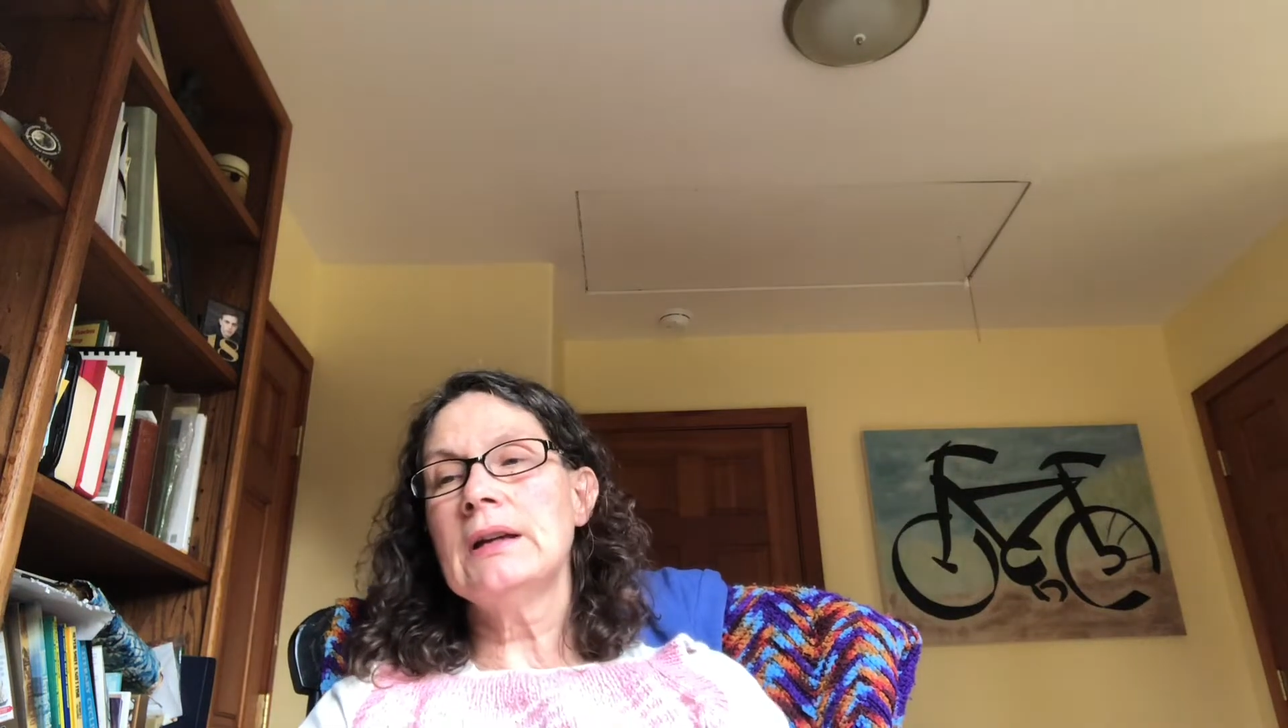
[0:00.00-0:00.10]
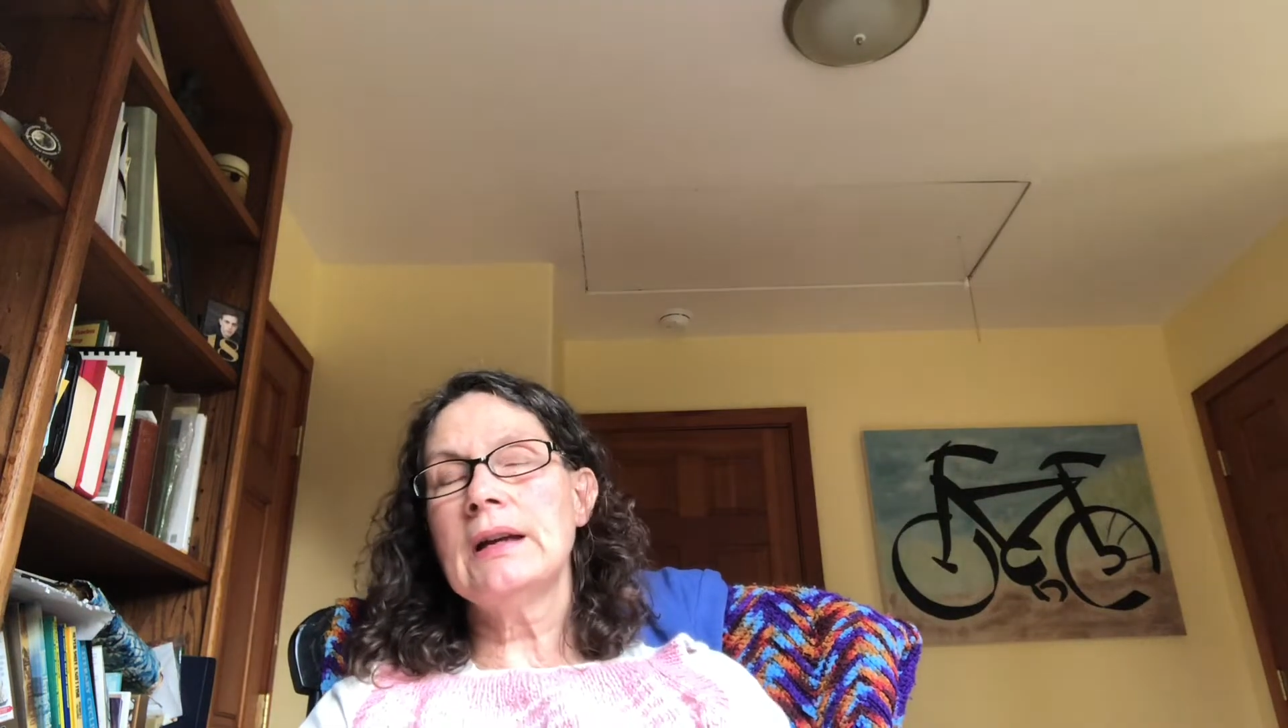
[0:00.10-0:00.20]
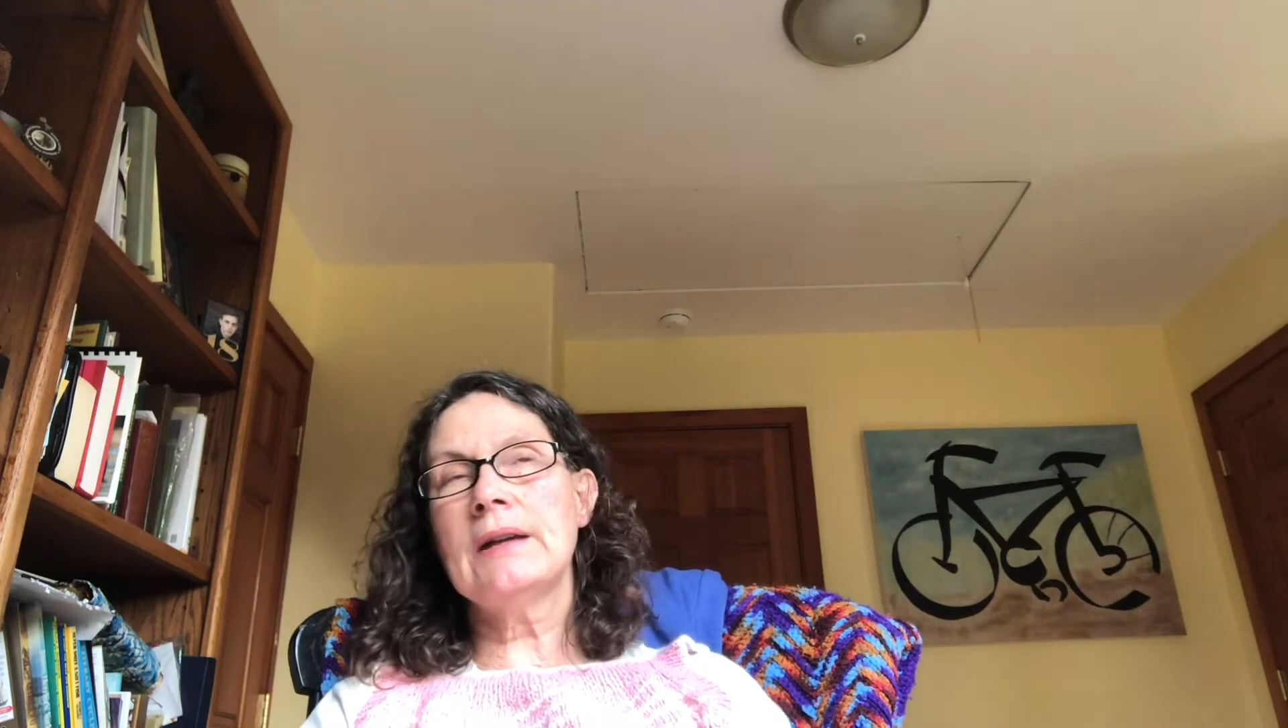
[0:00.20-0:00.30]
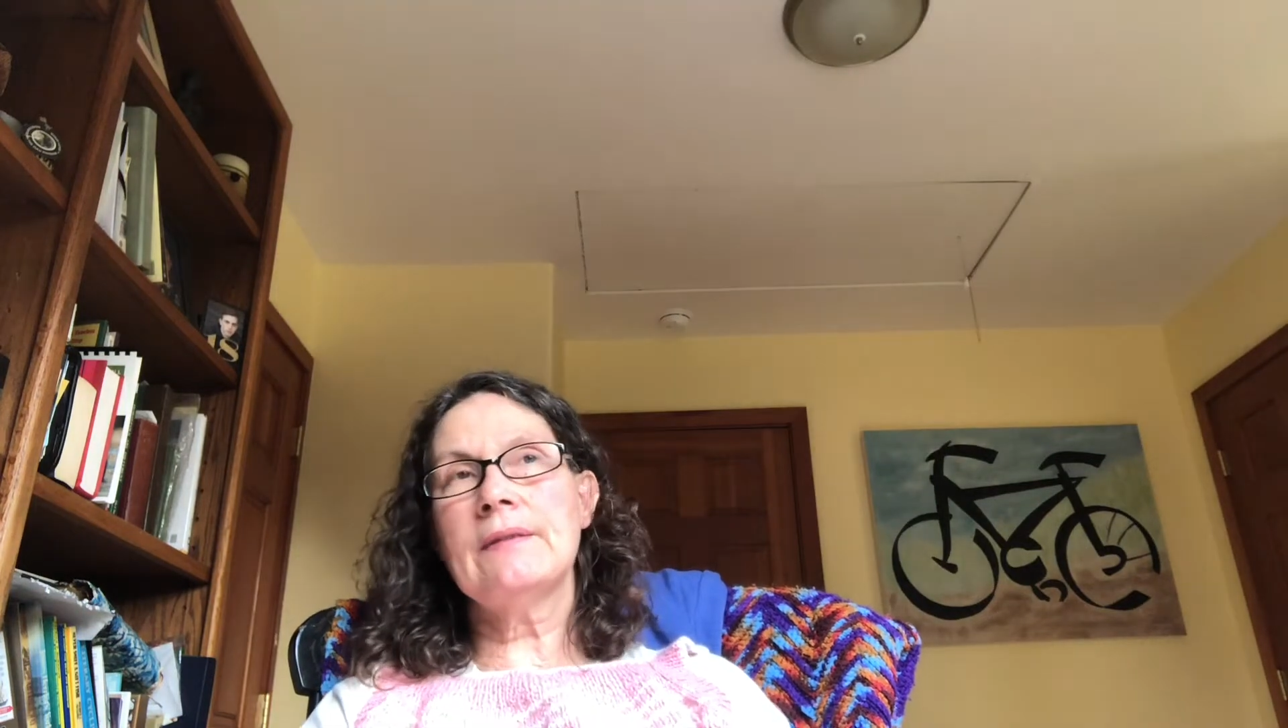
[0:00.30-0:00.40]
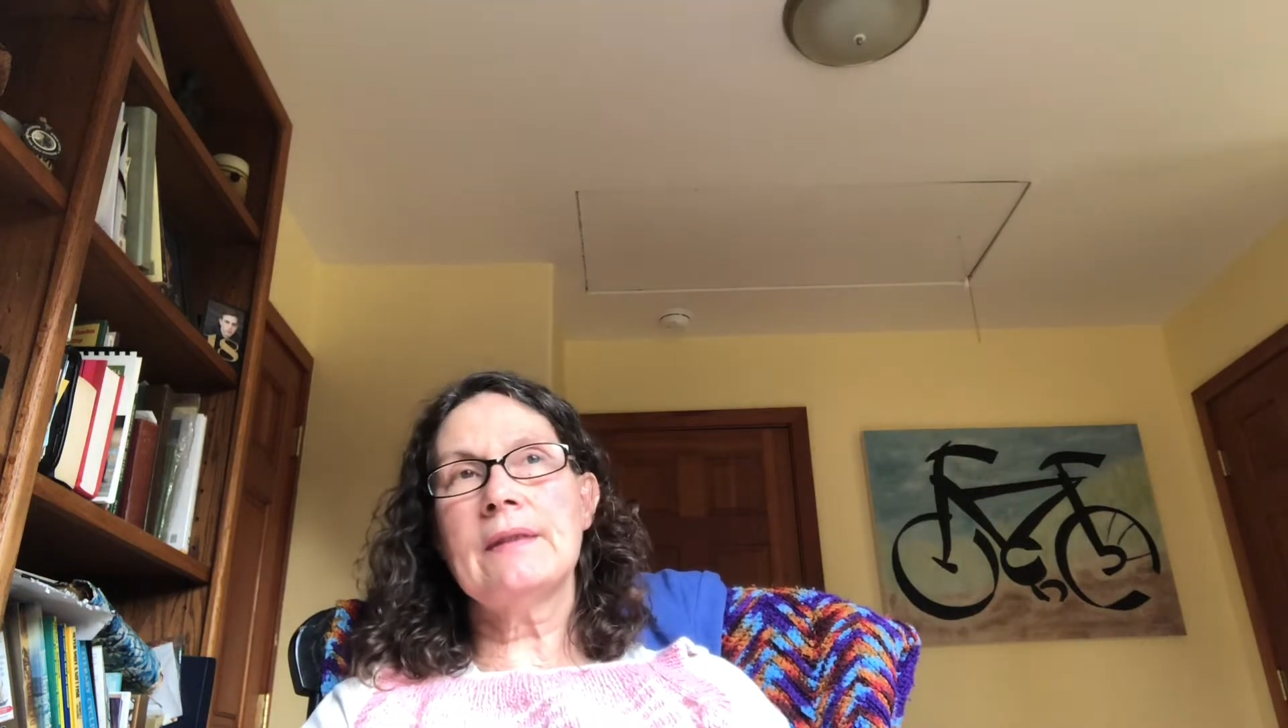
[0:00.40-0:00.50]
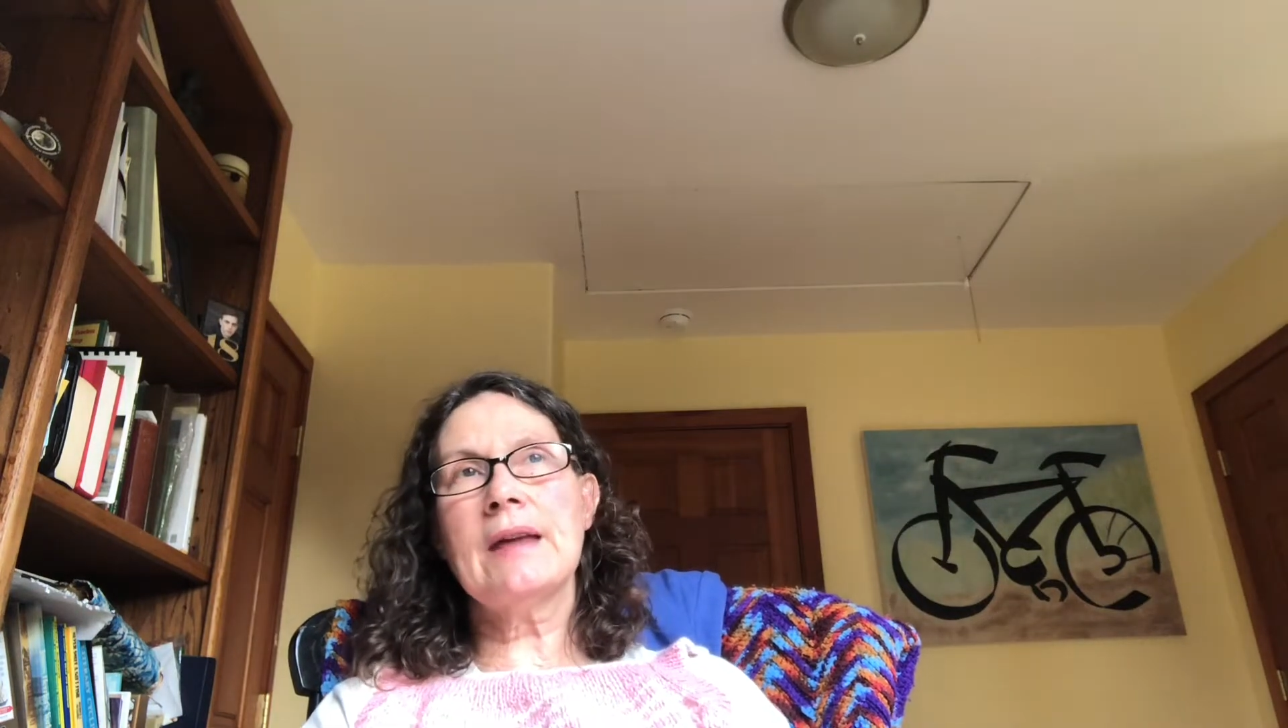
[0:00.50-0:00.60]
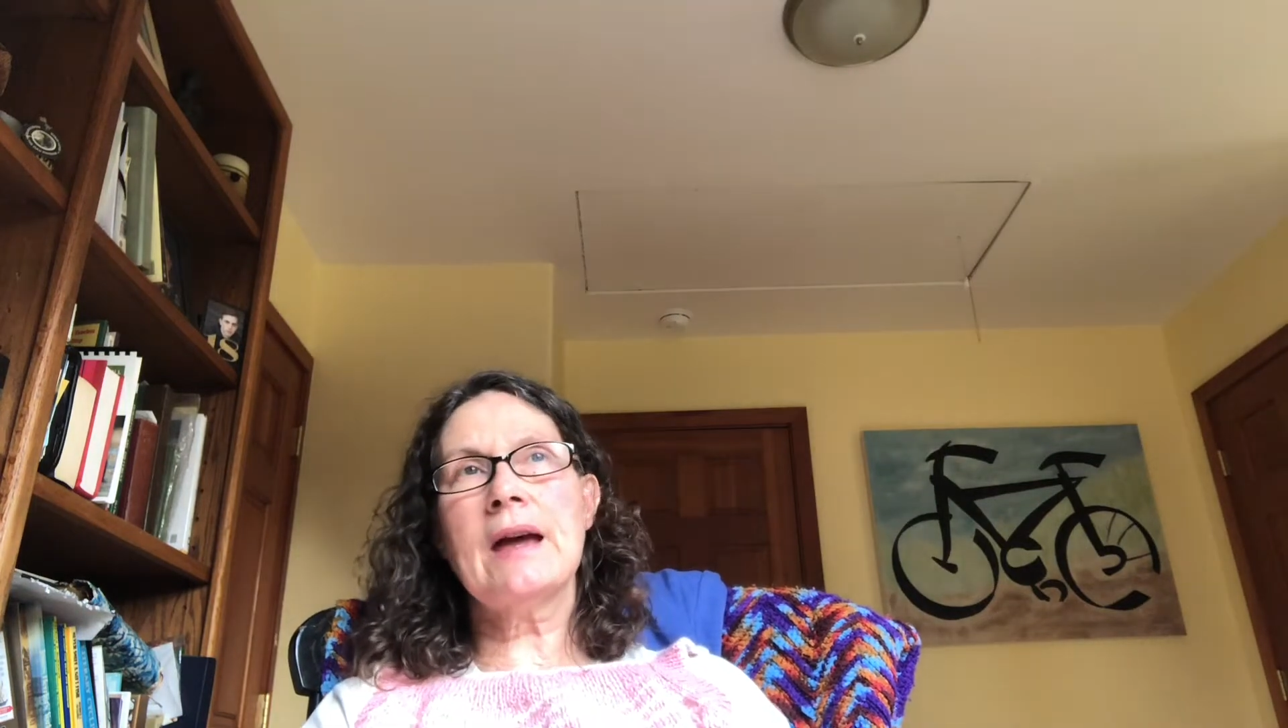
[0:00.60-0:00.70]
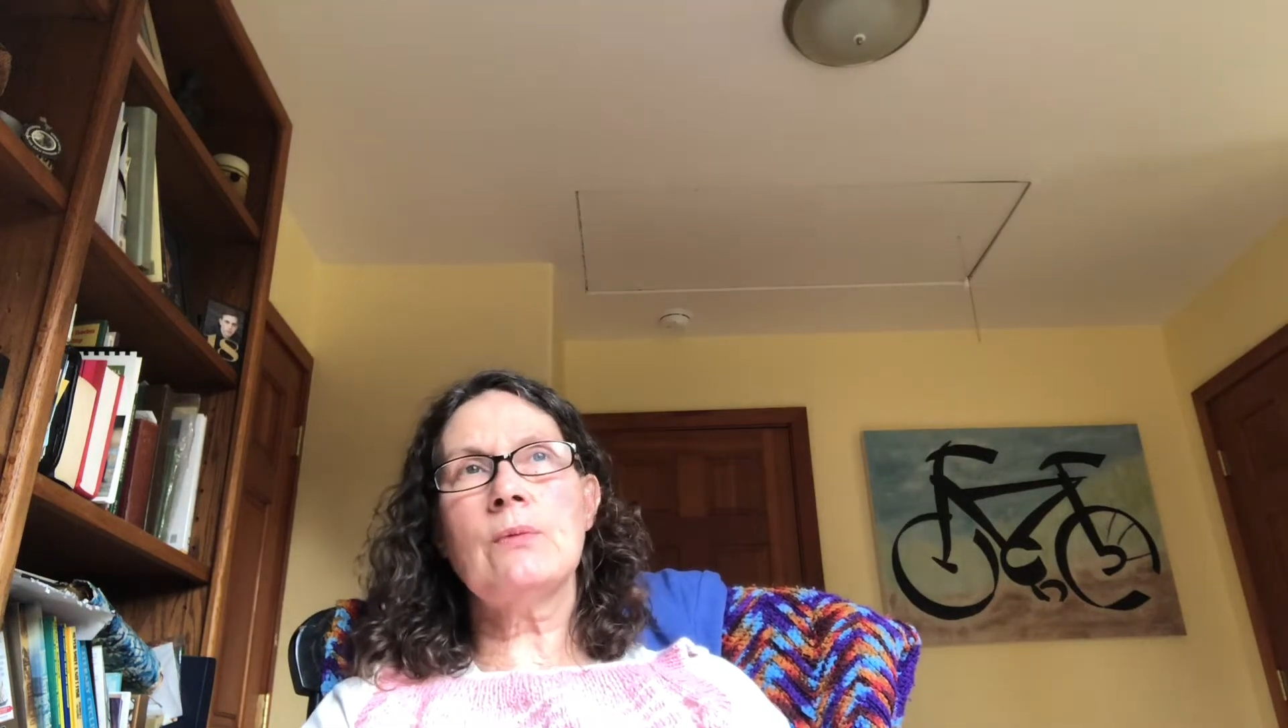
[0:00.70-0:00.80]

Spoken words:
And that